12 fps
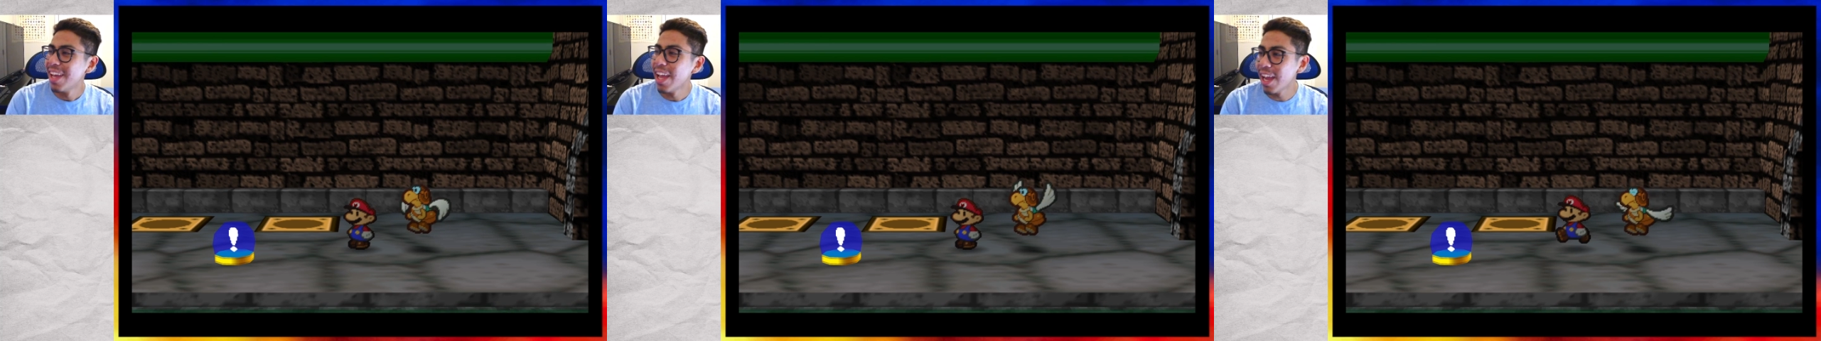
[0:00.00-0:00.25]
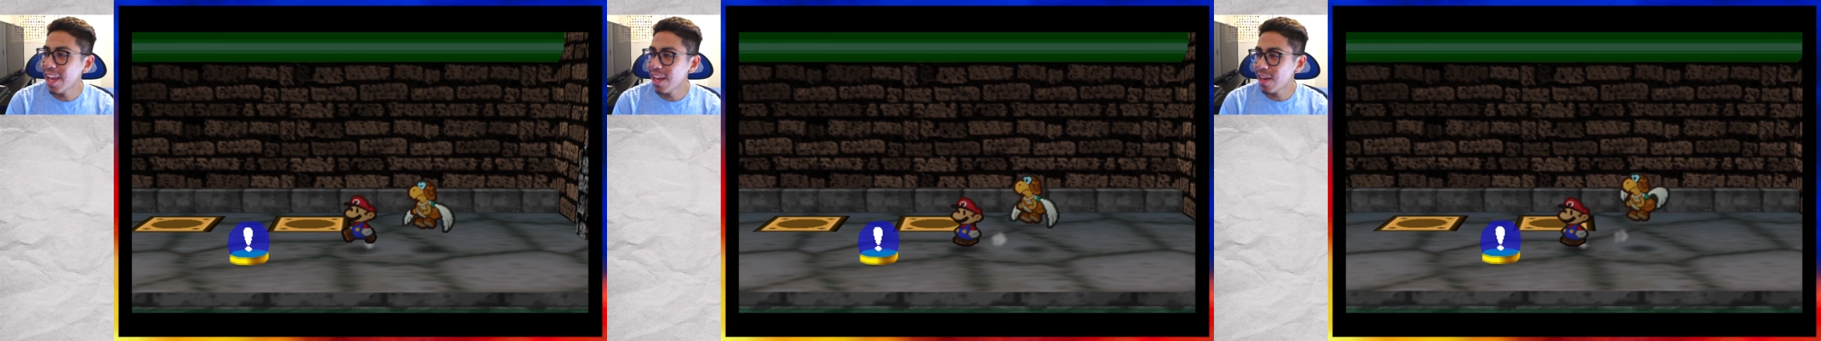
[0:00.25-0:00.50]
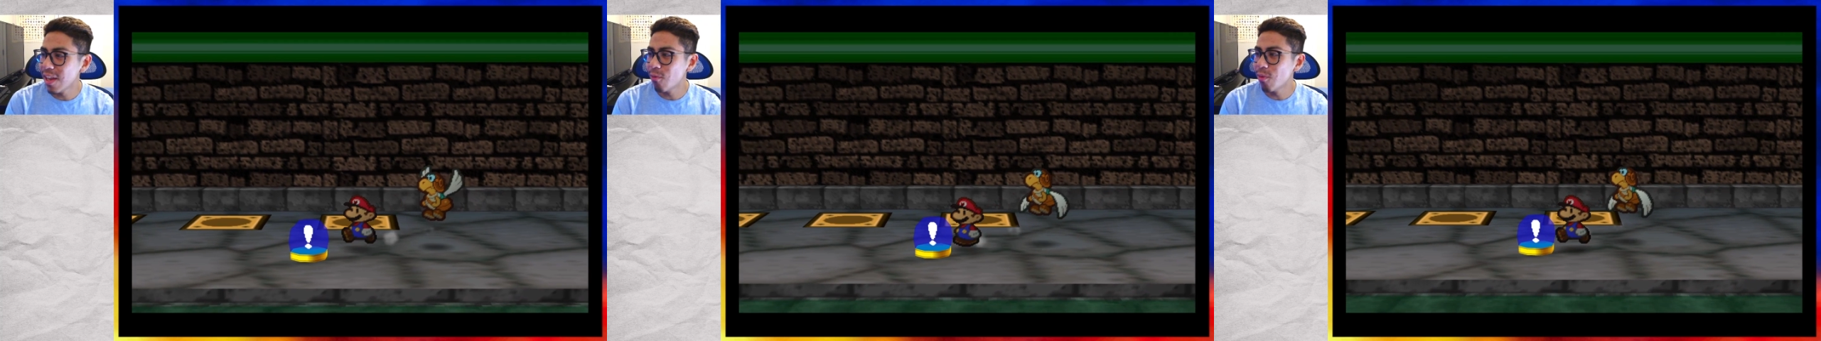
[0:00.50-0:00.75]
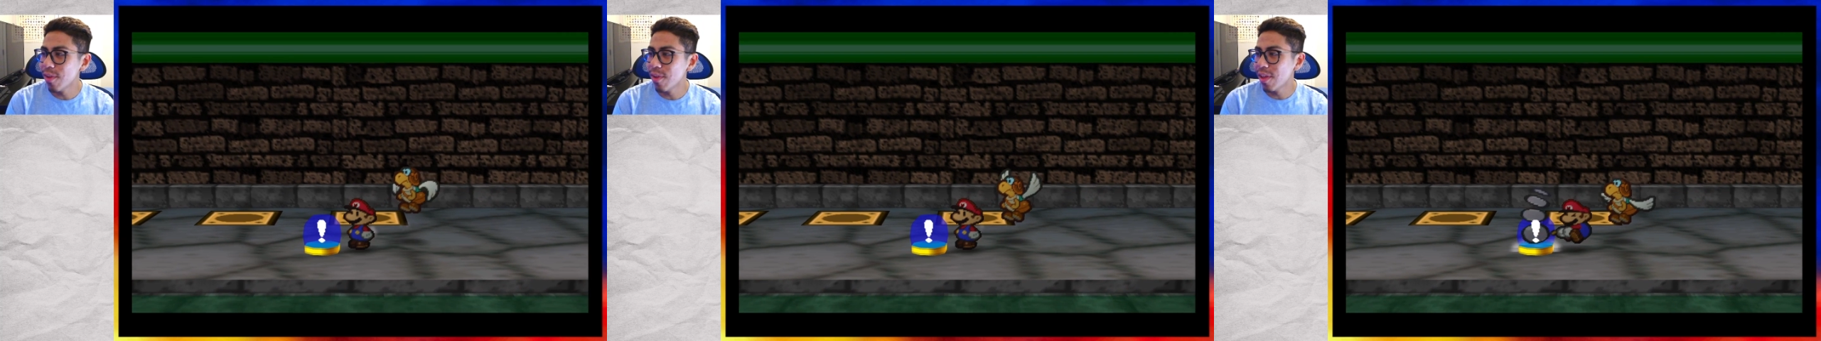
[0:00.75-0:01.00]
And if
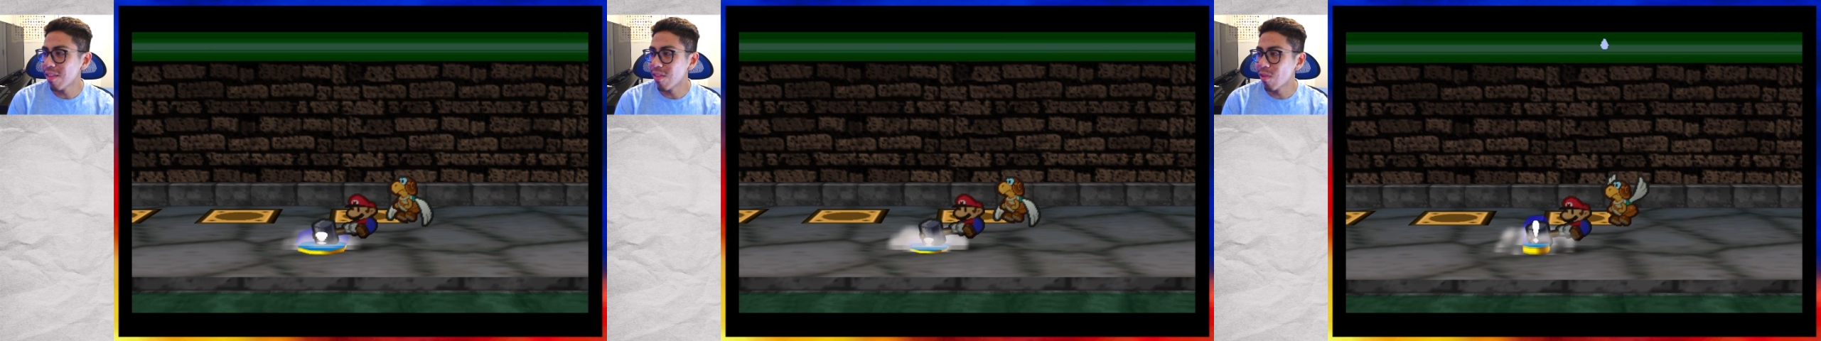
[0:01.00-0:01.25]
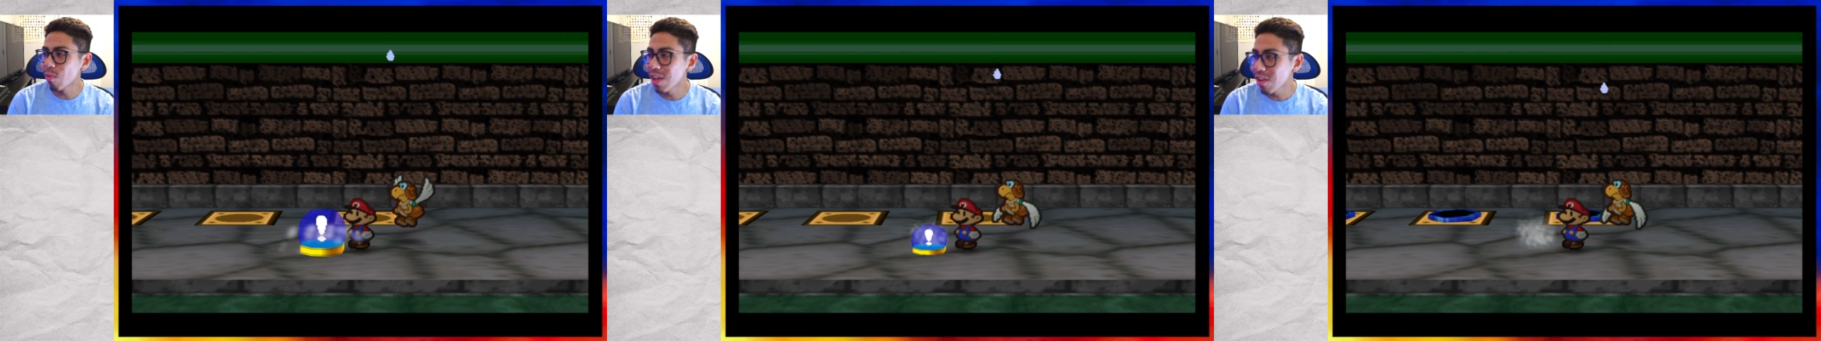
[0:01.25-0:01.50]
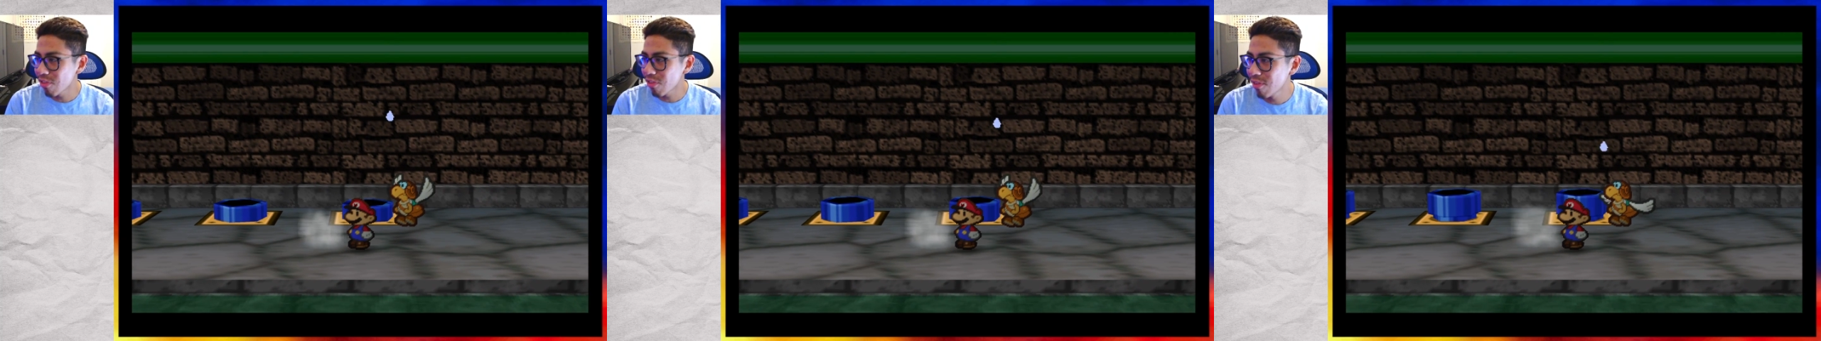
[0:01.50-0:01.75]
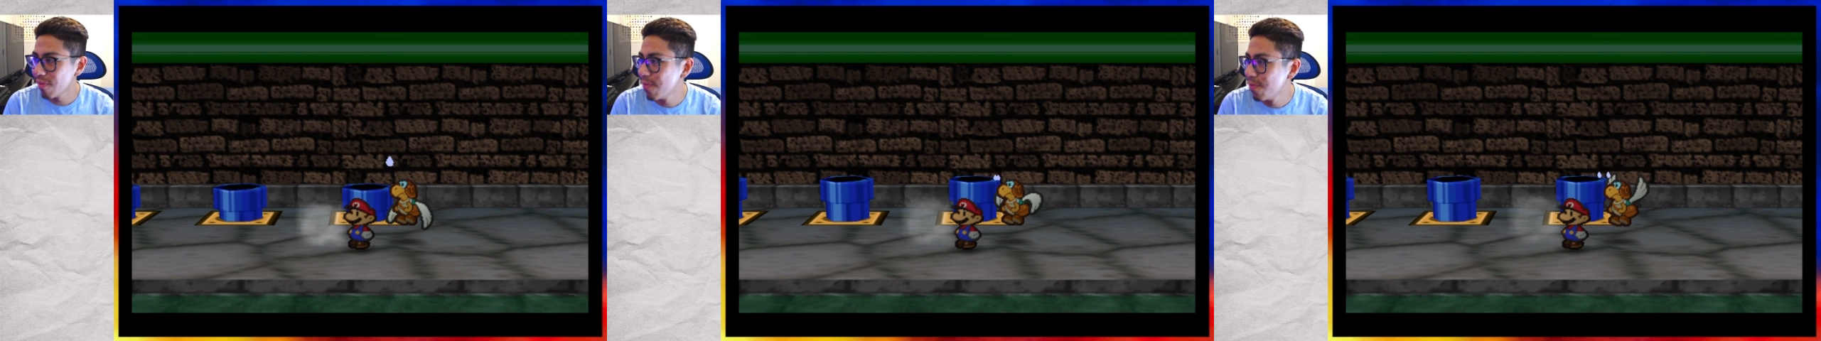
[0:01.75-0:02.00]
we hit the switch,
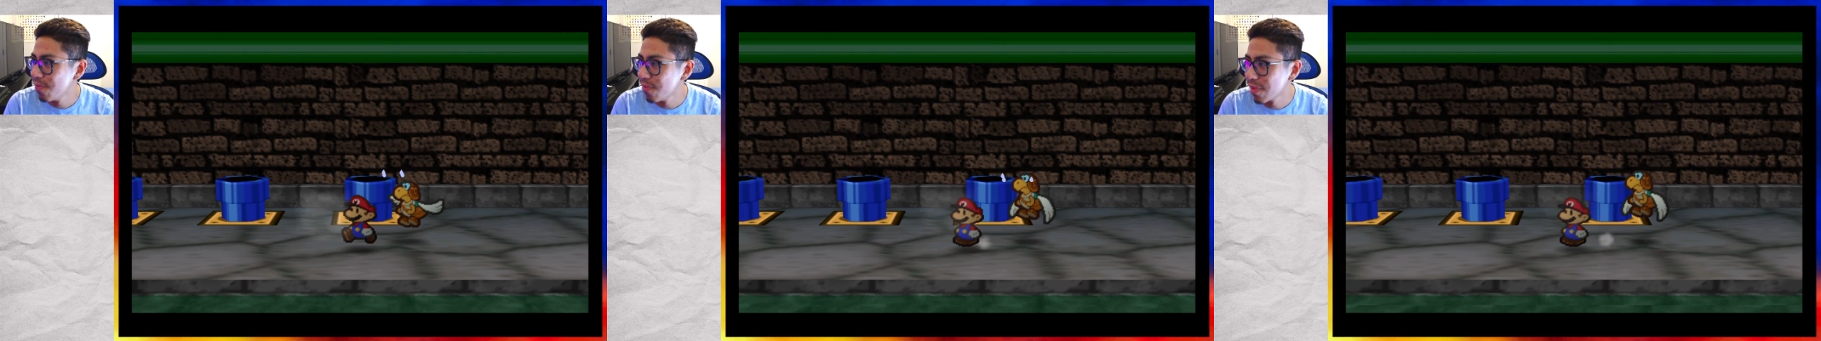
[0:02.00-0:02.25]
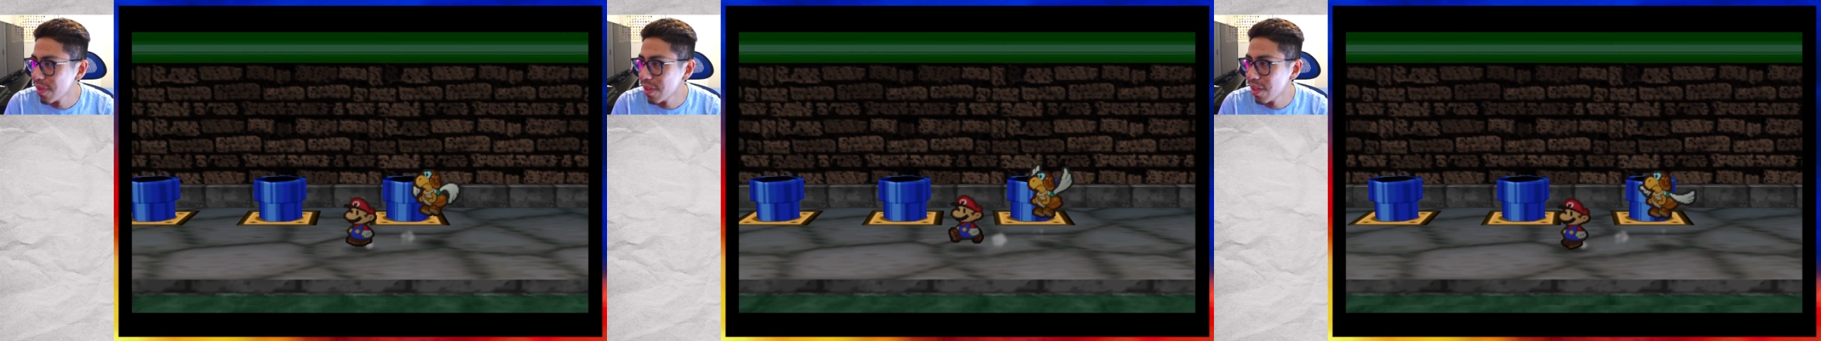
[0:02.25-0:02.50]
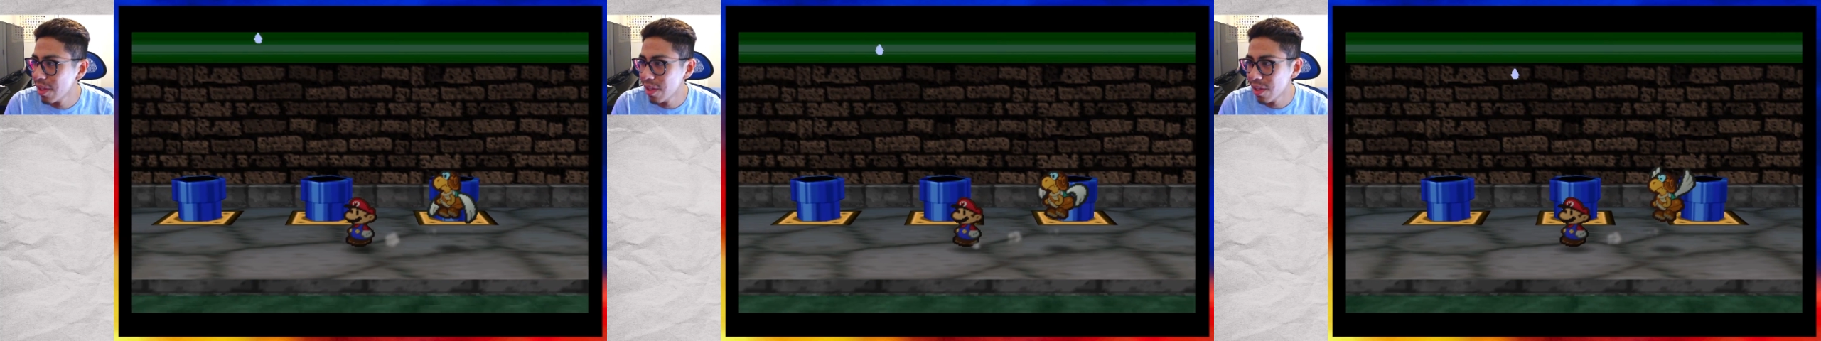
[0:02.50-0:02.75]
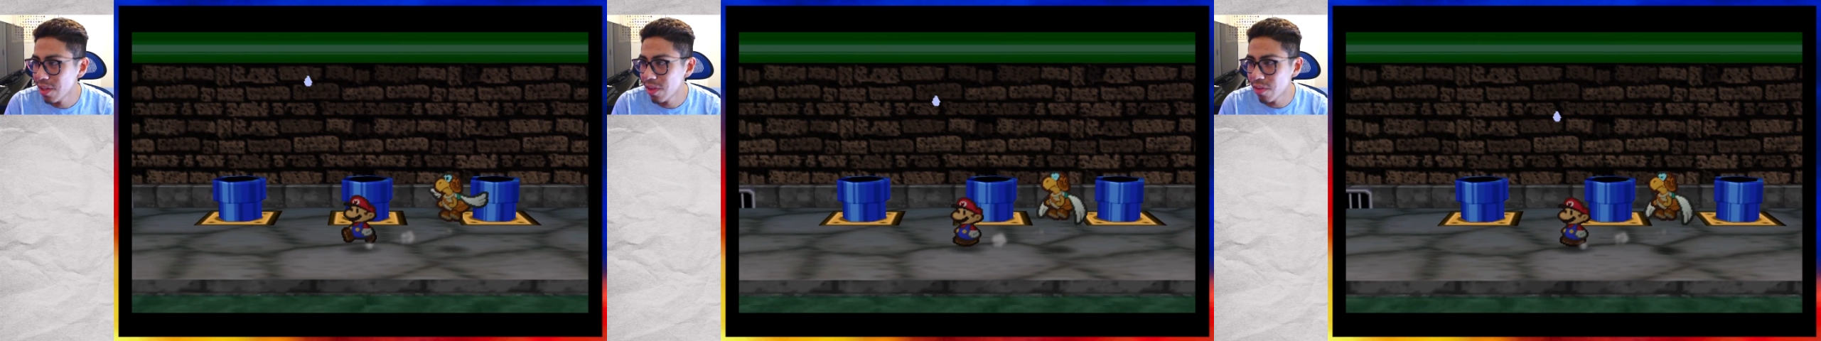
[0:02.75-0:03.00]

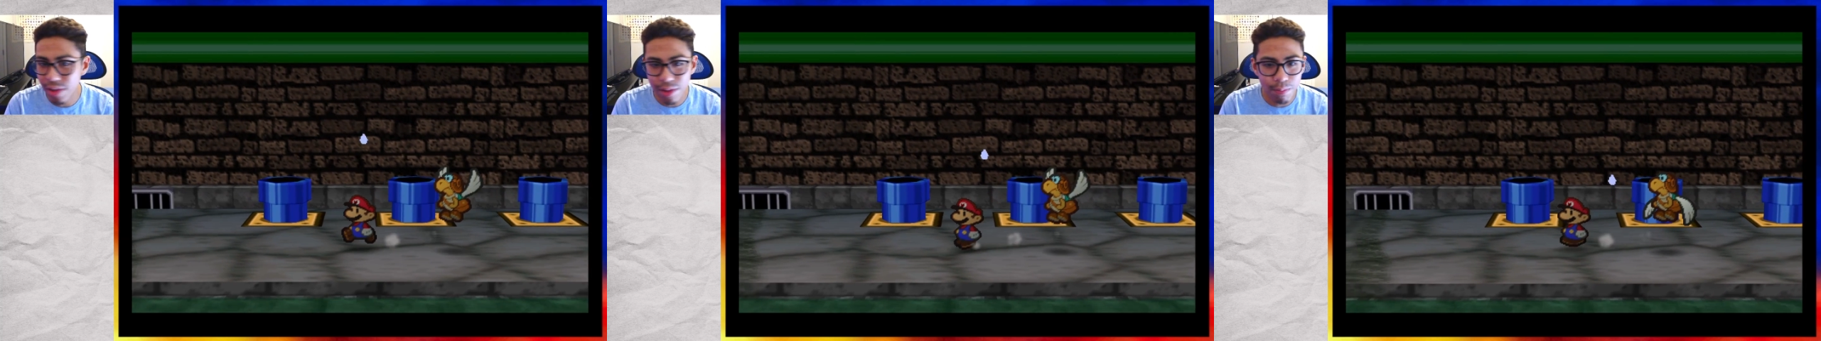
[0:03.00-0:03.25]
3